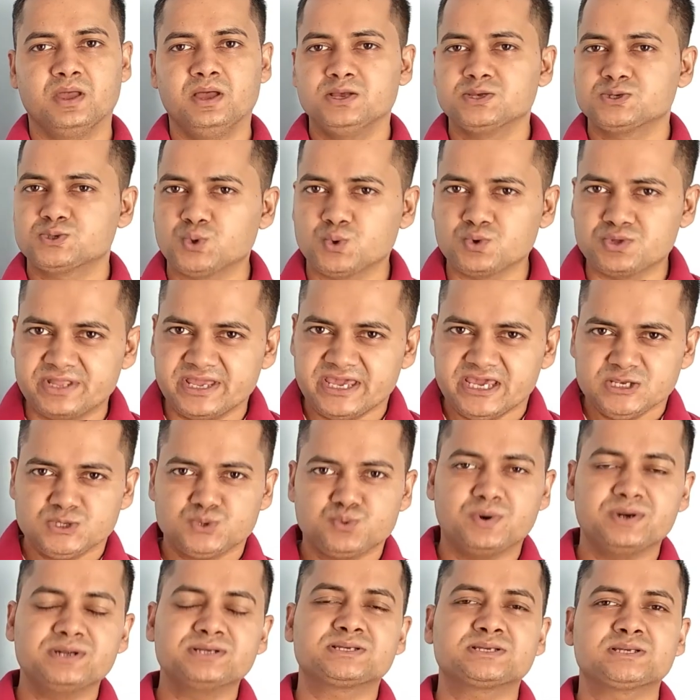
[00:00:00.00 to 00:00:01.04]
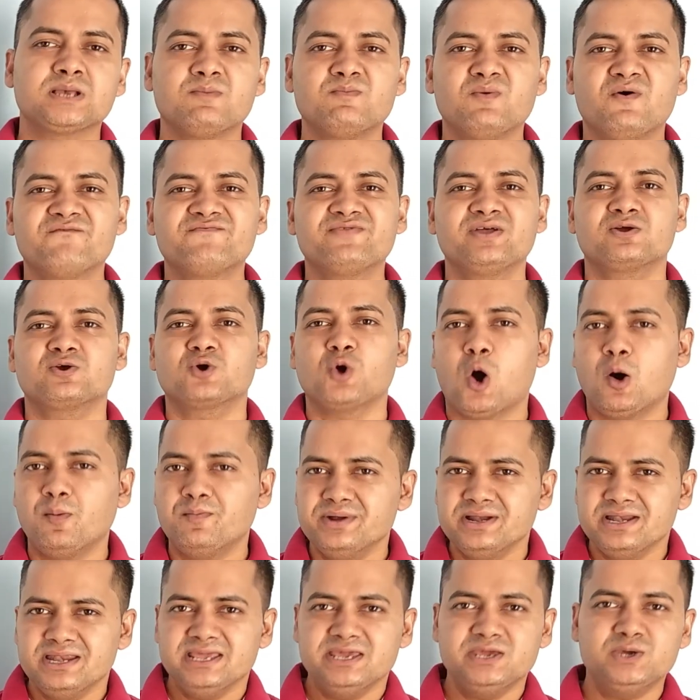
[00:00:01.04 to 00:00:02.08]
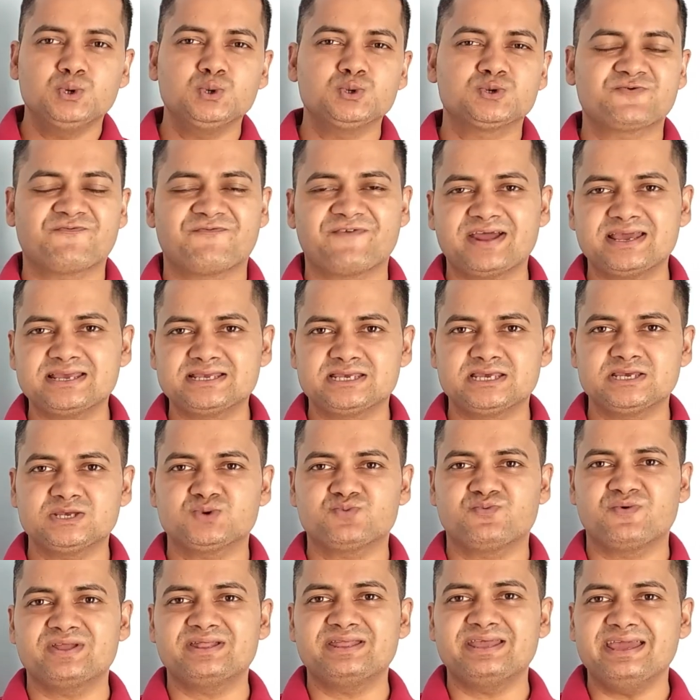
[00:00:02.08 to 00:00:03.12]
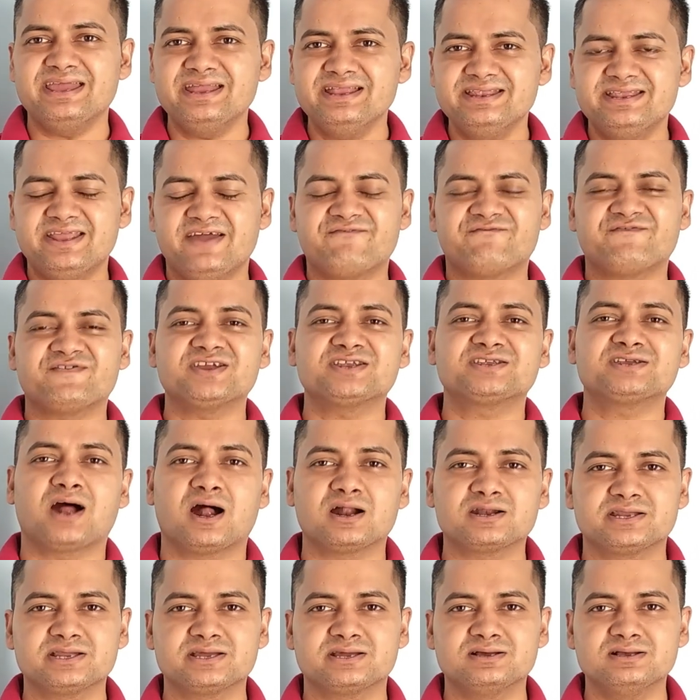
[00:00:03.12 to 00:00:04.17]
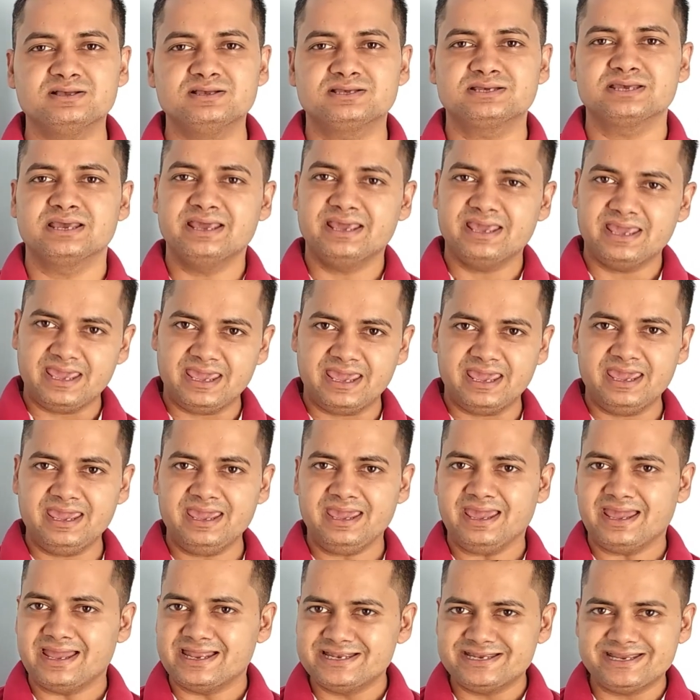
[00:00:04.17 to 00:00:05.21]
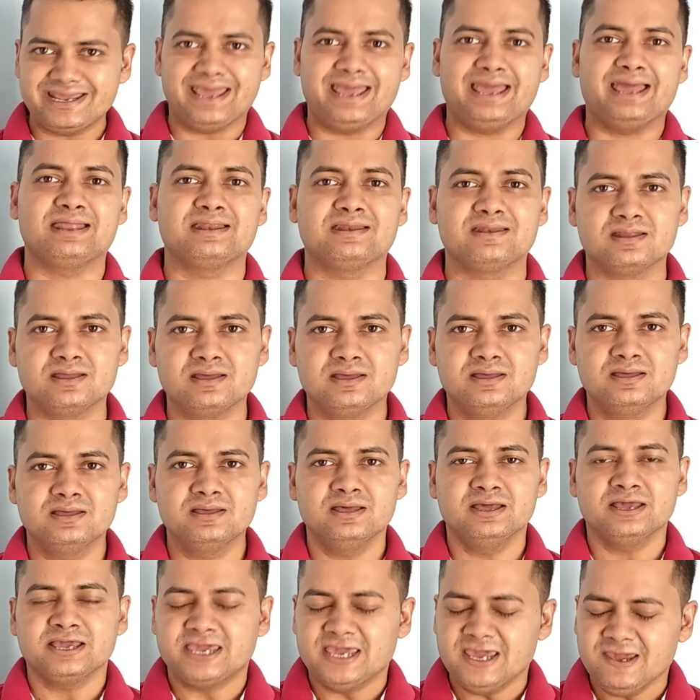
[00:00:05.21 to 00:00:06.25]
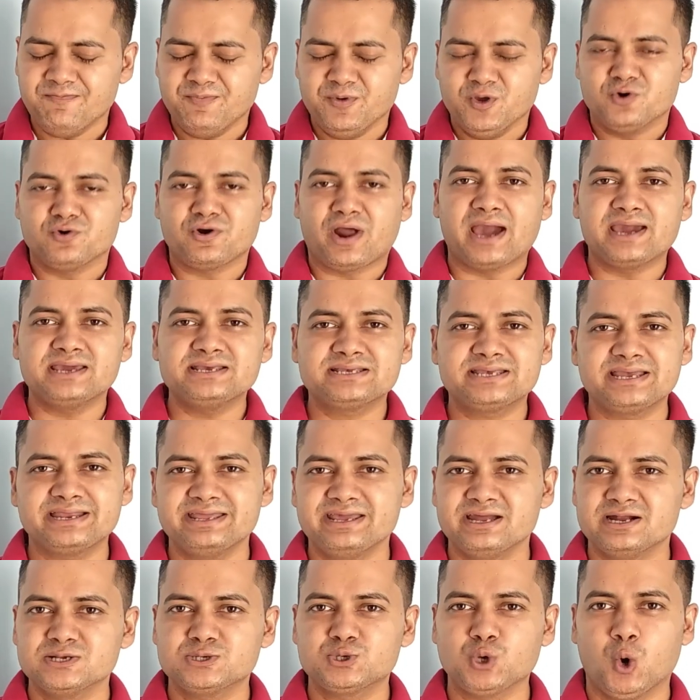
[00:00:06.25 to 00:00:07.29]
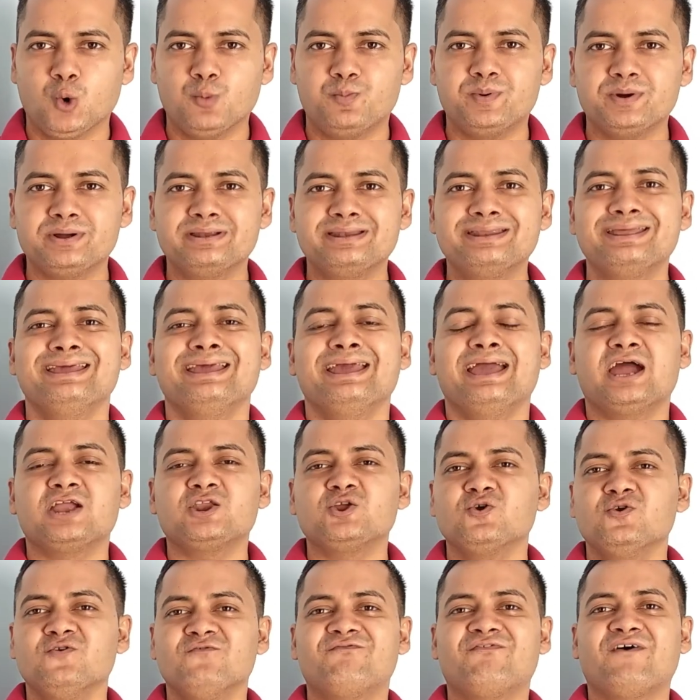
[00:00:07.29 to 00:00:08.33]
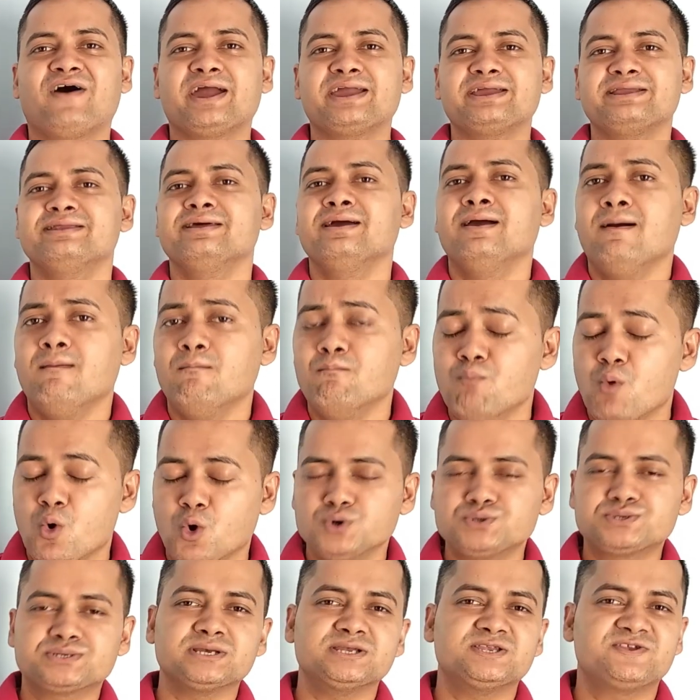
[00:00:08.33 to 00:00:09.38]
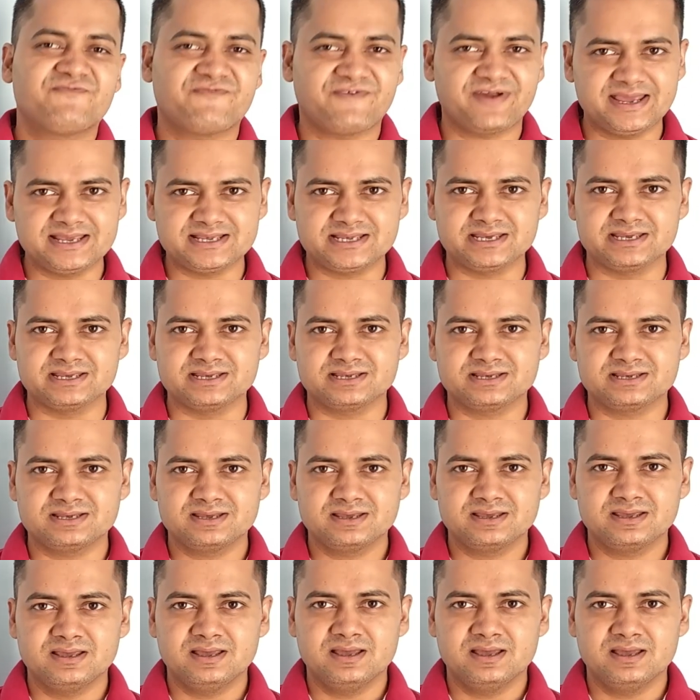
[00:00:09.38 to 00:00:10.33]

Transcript: So these were some of the commonly used phrases with indefinite articles a and an. Keep your eyes and ears open and you'll find more such phrases.